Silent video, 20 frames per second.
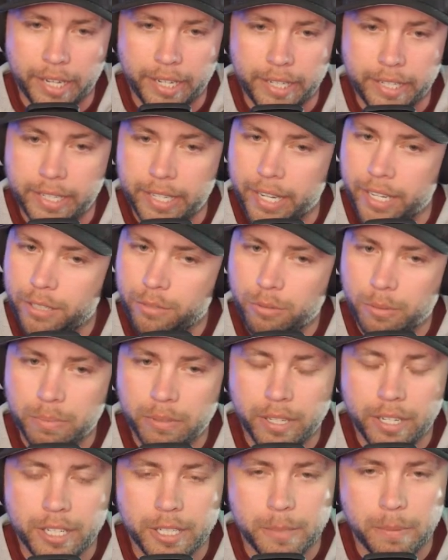guess we're
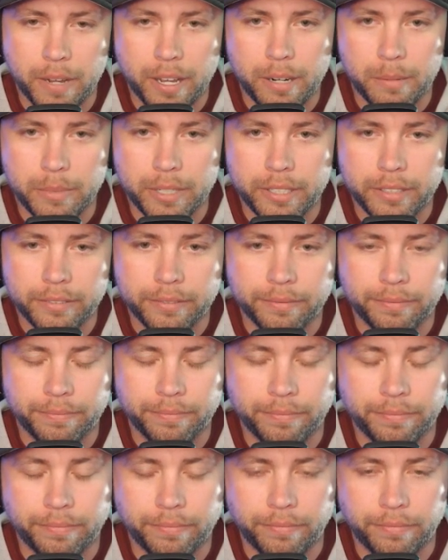playing Spider-Man.
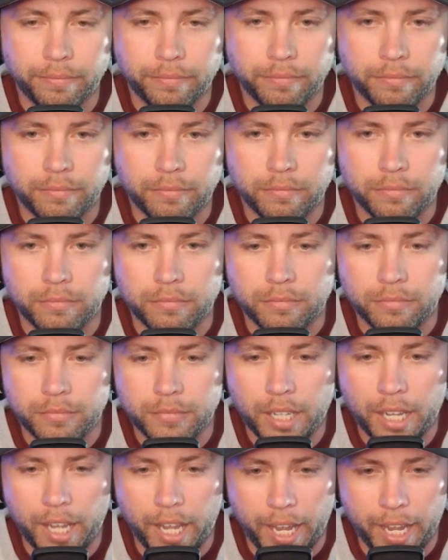
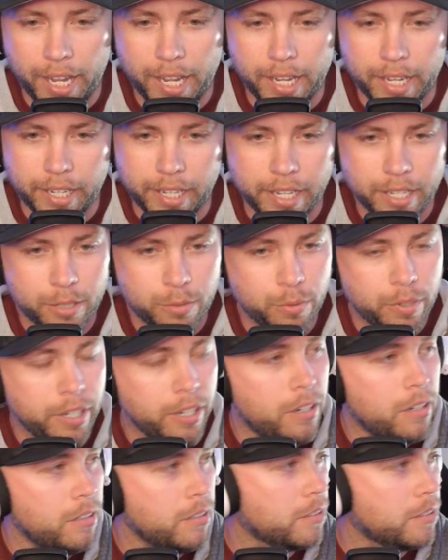I guess we are.